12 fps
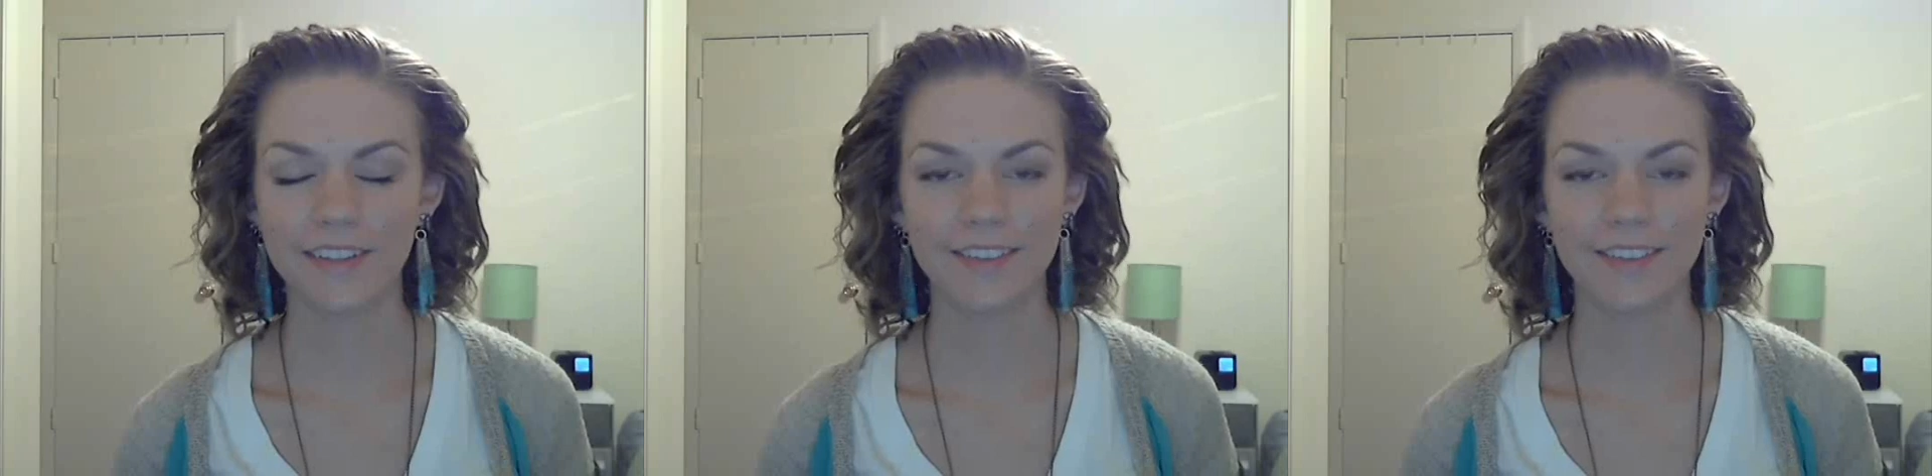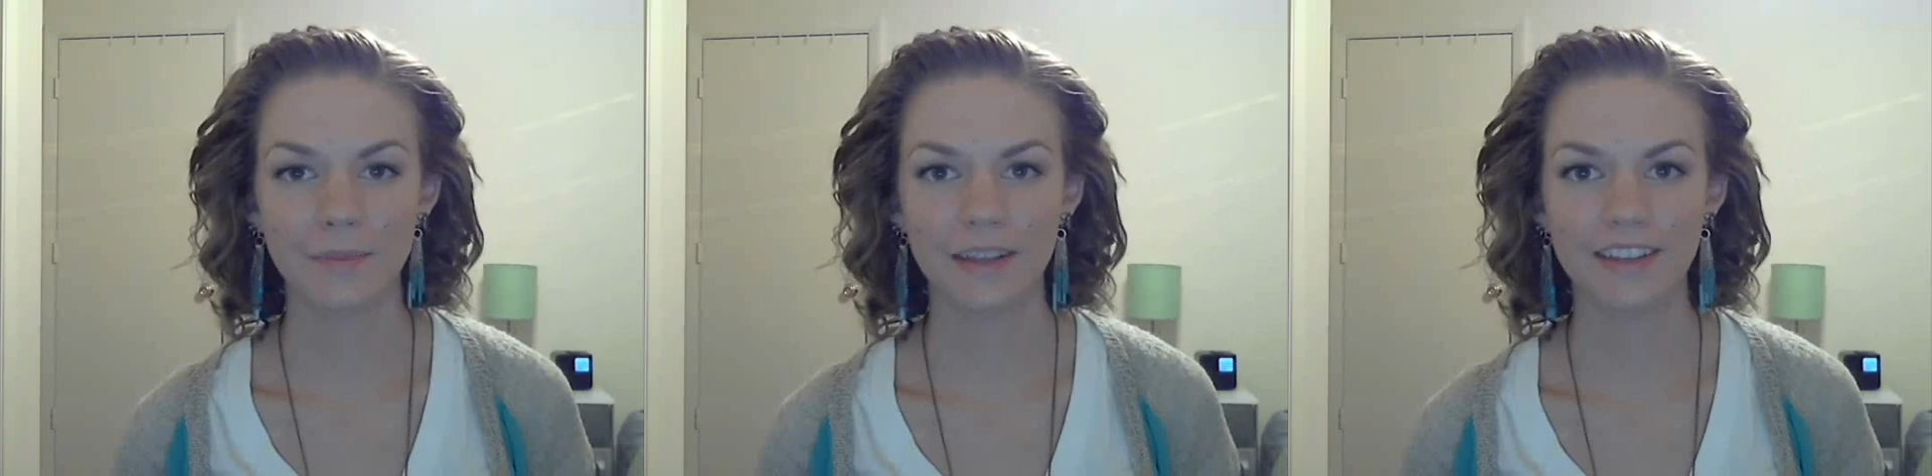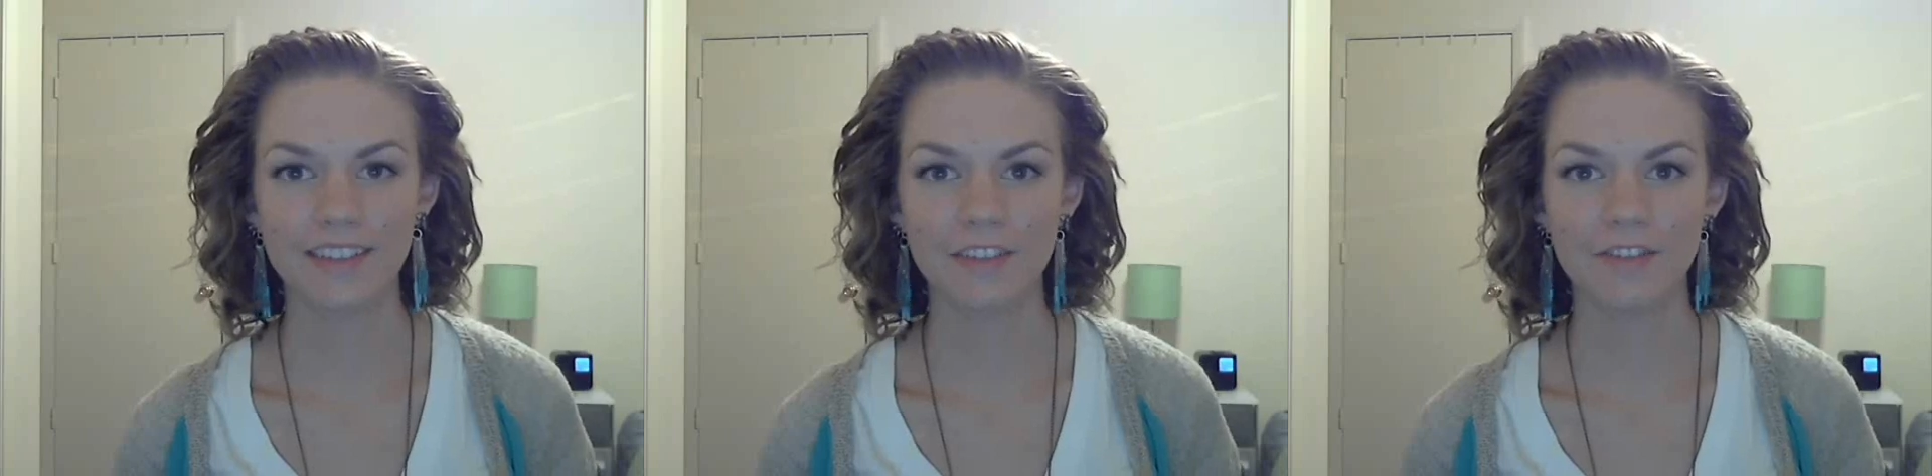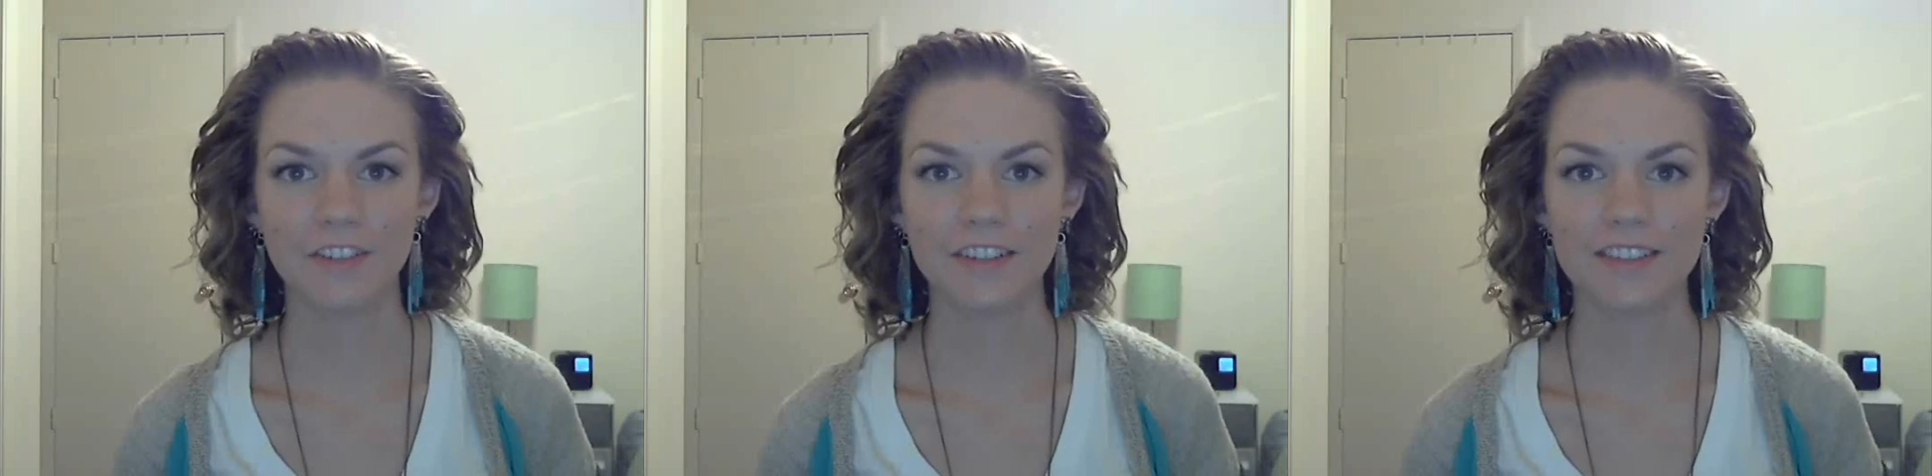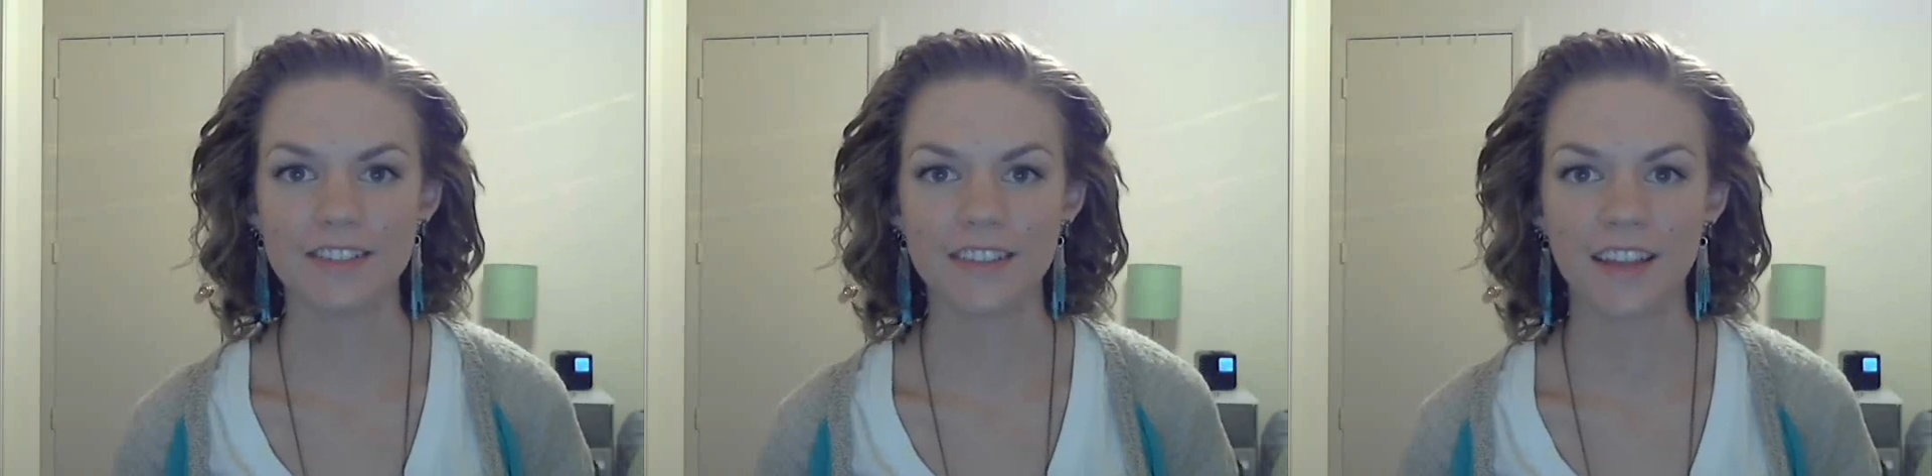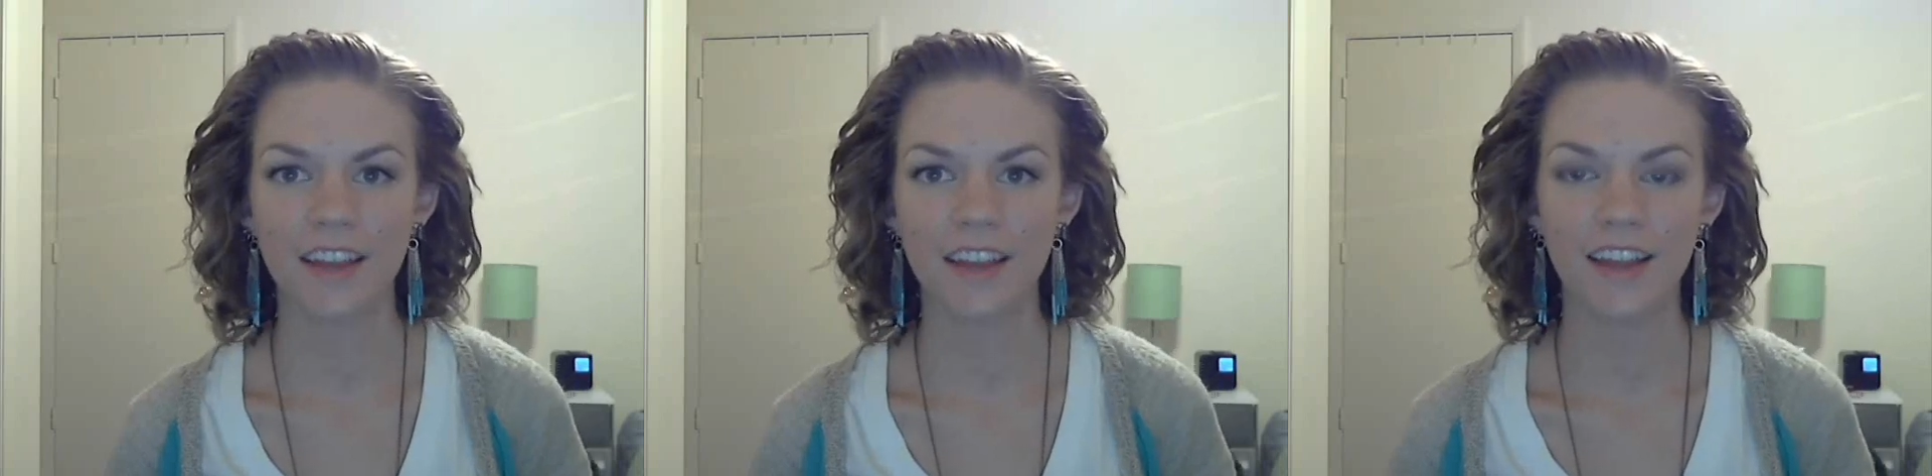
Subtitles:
doesn't make a difference,